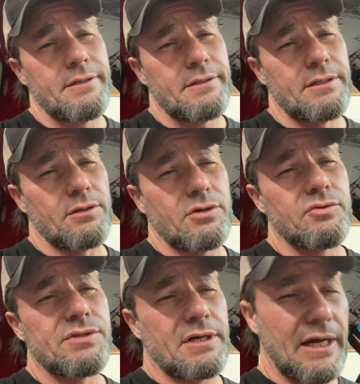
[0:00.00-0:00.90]
A little
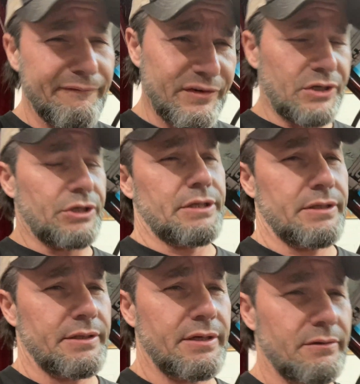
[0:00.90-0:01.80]
cruiser comfort,
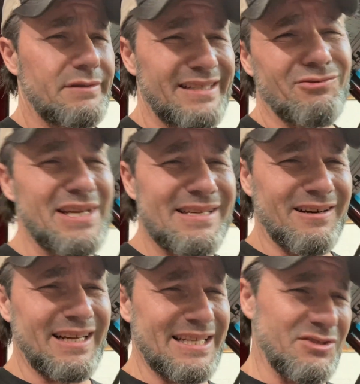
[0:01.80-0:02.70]
you know, like the race car
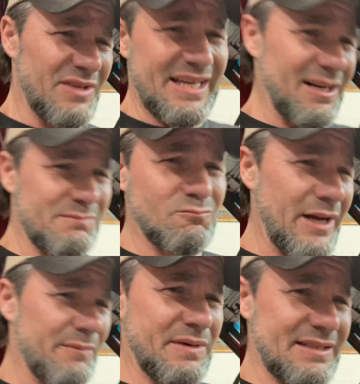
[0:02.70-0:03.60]
guys do. They get them way up